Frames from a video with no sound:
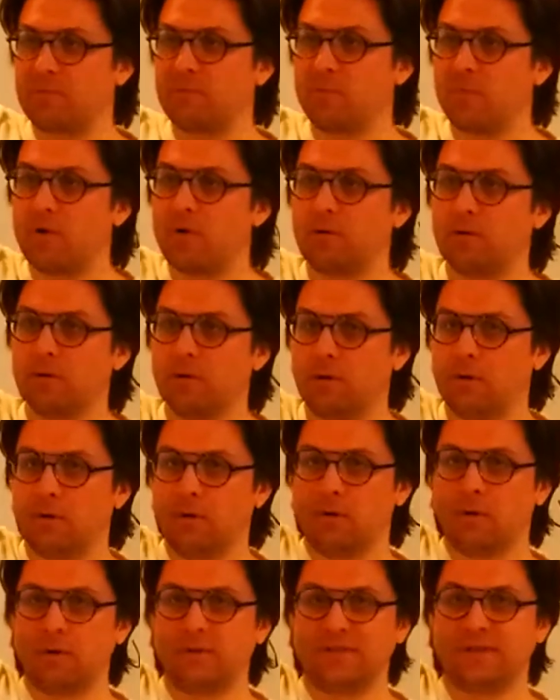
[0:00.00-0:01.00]
and
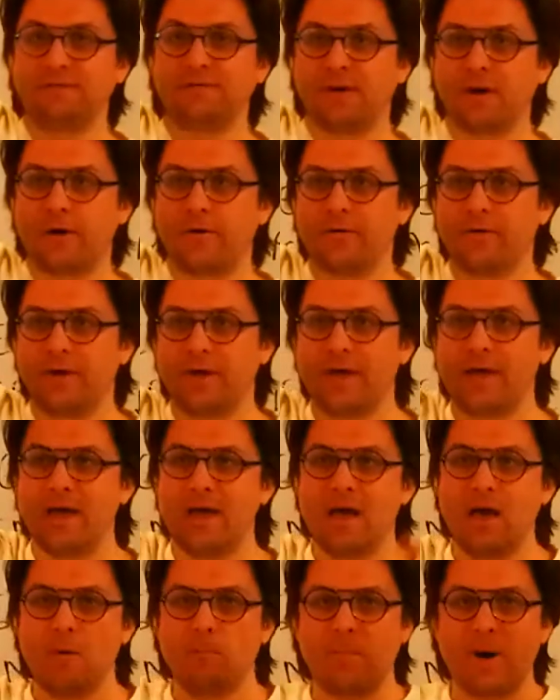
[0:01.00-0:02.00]
in Gabriel, you cannot
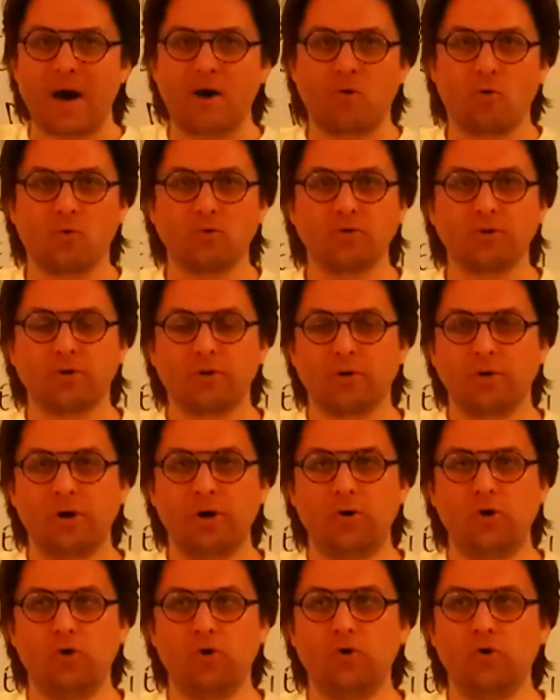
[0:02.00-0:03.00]
really communicate with
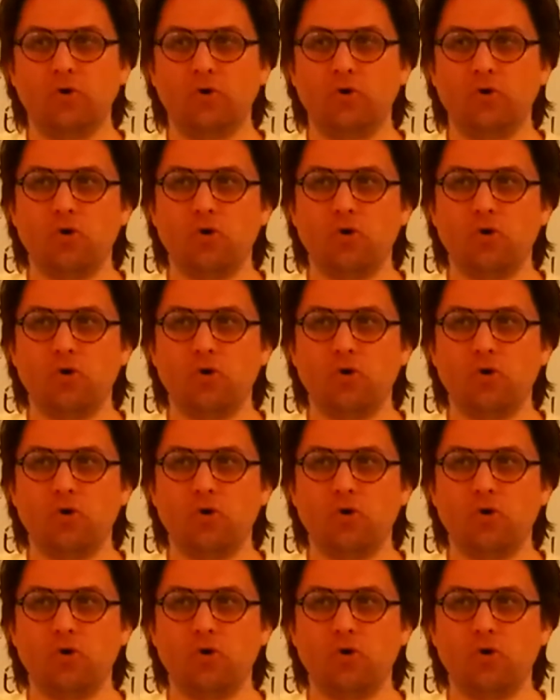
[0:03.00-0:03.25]
Uriel.